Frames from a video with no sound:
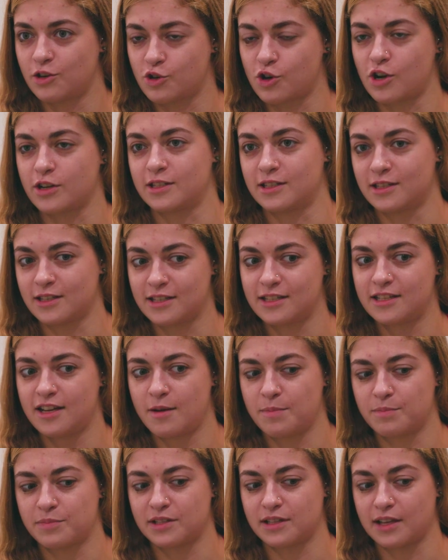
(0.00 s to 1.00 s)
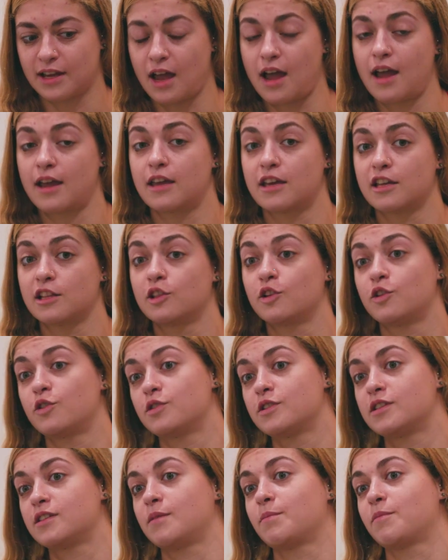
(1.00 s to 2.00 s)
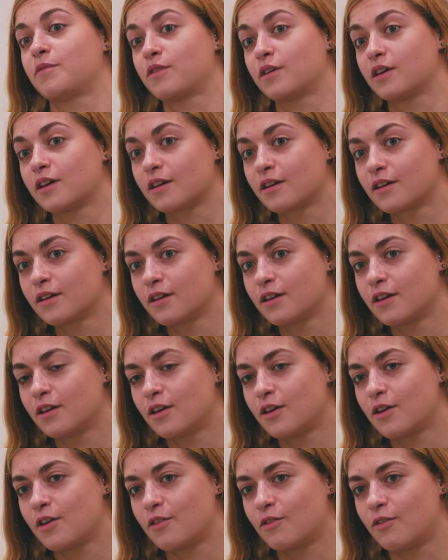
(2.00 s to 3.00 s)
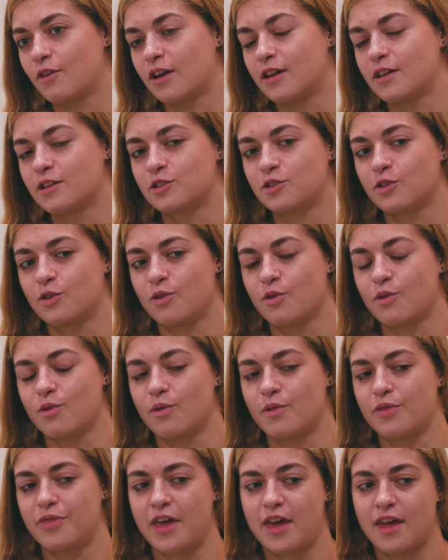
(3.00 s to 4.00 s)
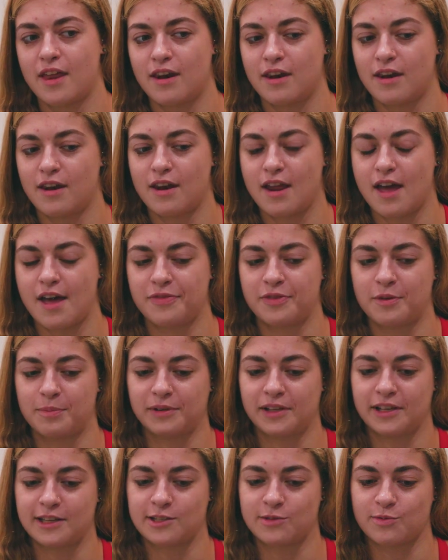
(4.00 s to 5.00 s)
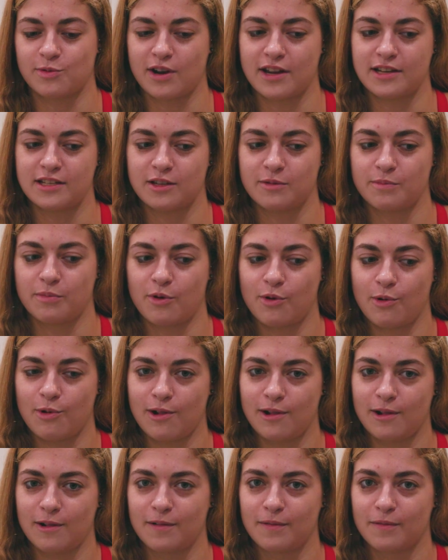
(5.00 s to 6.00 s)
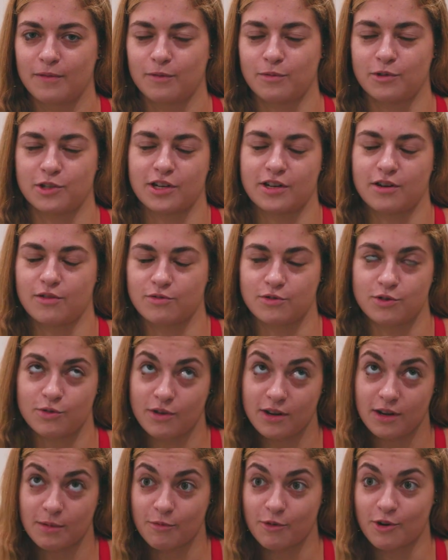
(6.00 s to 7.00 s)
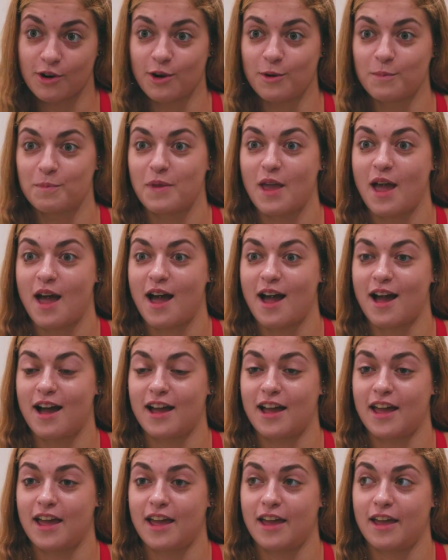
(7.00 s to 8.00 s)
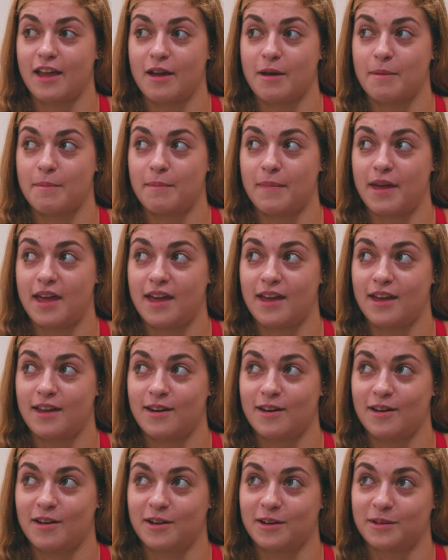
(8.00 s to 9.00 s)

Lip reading: trust the steps, like I can learn something, right? So then at the place where I did pole, which I don't do anymore, I met